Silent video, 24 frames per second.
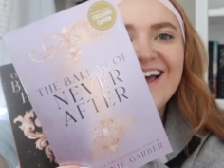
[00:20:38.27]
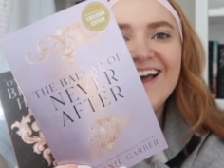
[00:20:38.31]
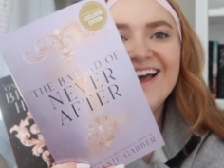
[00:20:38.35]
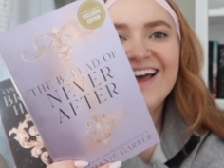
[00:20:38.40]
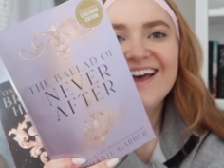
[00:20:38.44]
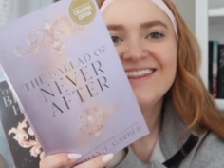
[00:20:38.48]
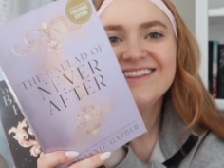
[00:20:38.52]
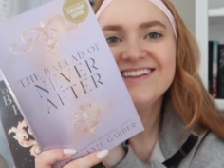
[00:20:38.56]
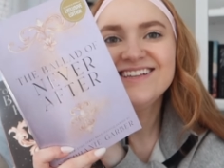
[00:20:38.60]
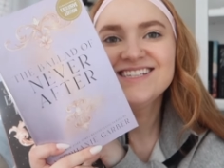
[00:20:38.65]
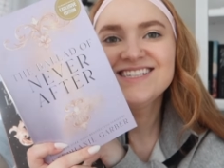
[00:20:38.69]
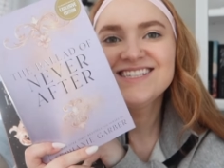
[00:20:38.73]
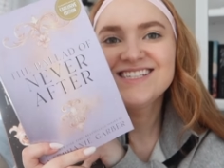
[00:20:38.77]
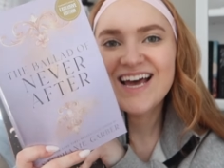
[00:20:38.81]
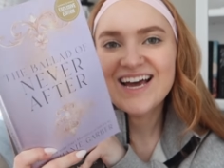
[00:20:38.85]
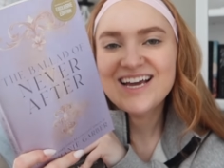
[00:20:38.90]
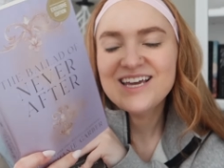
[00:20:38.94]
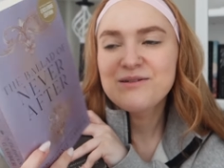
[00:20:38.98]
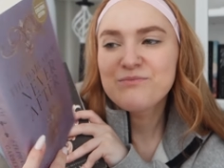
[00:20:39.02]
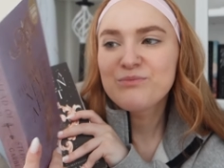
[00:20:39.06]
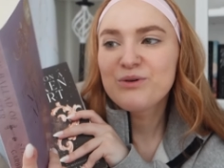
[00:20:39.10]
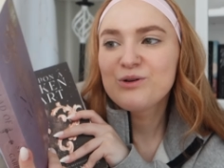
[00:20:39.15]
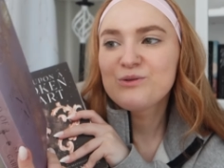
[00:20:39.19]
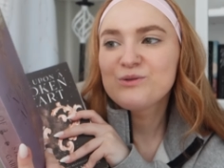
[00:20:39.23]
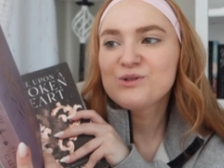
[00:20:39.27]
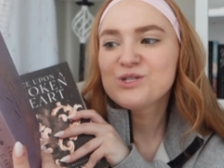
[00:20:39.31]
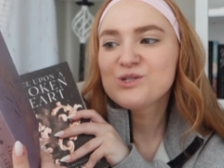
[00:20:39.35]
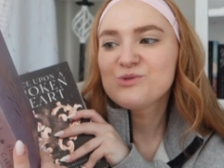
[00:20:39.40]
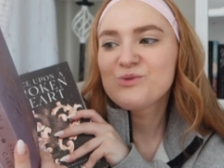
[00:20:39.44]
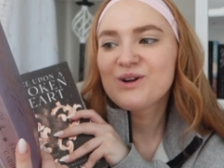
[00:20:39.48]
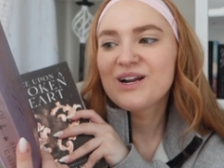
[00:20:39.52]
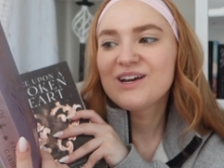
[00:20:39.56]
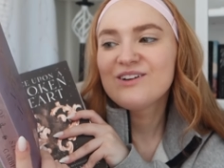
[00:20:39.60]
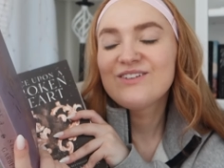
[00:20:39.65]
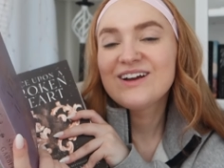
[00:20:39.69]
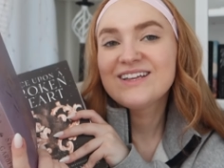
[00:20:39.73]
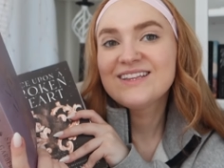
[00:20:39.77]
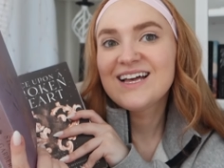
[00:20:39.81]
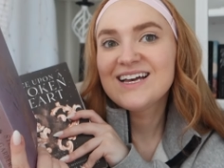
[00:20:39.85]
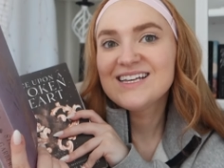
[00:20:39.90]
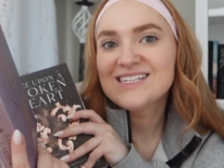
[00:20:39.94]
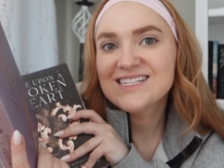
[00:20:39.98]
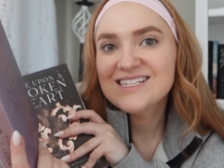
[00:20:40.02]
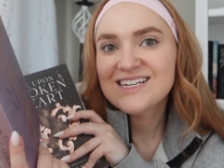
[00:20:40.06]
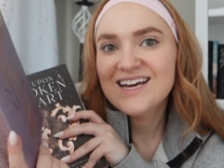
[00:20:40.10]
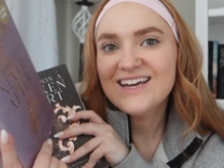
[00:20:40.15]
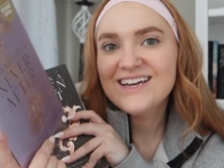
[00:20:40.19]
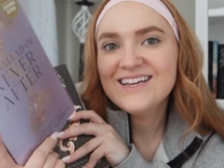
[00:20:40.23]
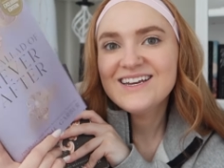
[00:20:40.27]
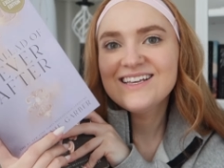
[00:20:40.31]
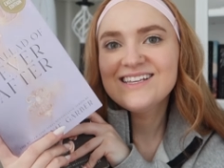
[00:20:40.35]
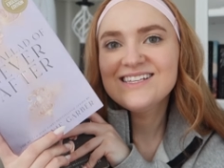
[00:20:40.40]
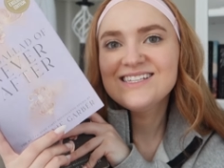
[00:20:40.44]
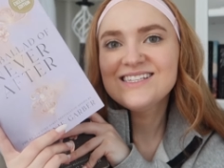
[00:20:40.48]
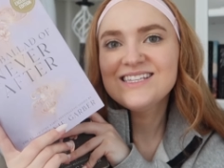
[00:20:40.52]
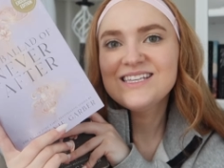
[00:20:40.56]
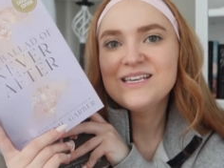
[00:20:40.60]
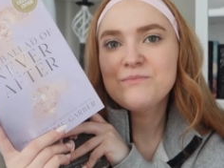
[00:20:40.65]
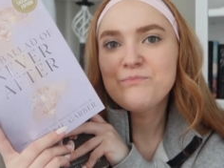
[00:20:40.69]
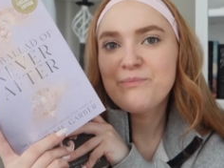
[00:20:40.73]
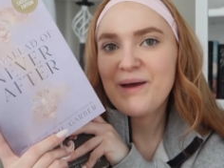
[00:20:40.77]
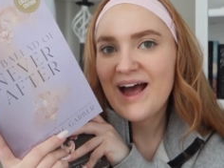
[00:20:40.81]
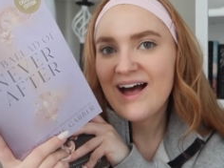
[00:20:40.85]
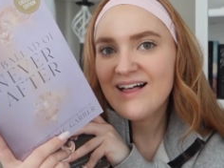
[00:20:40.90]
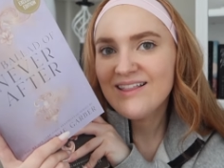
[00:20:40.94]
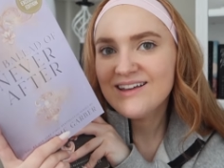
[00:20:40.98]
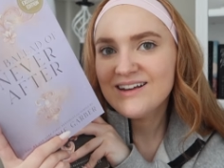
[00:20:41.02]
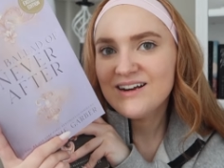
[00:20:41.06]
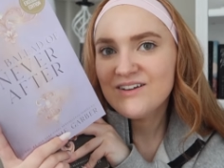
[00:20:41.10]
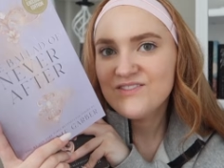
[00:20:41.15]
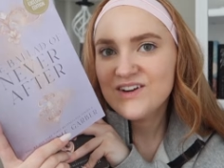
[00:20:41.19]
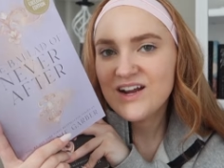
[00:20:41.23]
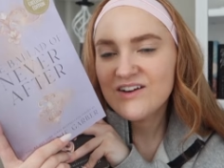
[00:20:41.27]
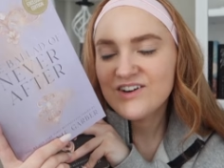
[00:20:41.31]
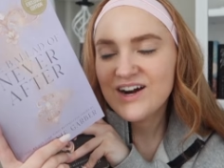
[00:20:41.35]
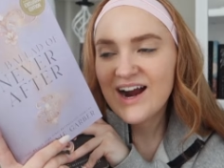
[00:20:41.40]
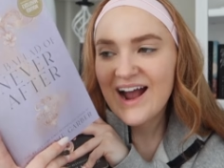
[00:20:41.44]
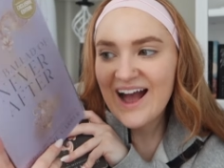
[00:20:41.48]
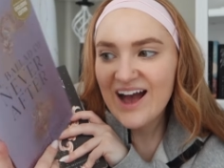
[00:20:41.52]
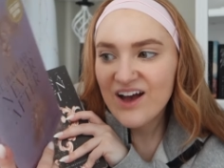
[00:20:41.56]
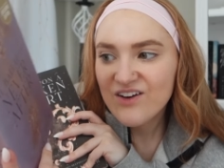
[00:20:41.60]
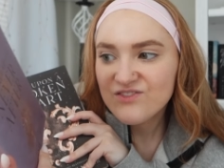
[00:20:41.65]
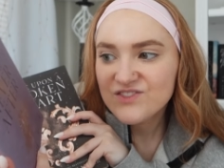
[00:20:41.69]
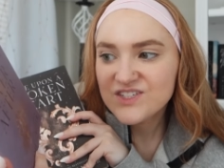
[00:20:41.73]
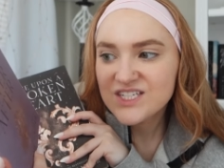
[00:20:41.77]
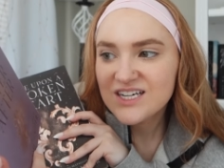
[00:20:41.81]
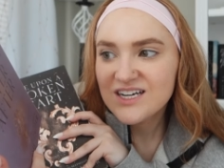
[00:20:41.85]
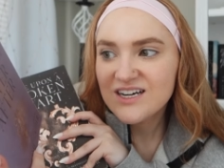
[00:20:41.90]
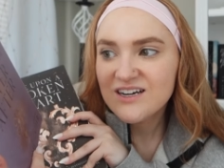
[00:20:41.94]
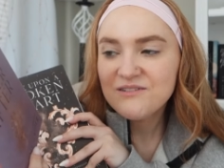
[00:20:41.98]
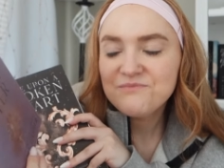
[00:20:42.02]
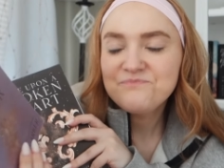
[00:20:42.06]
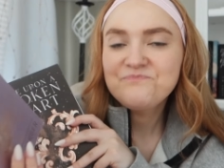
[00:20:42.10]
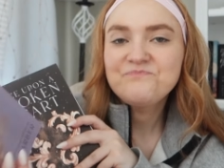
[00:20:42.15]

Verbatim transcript: and the second book, which is the one I read last night, is The Ballad of Never After.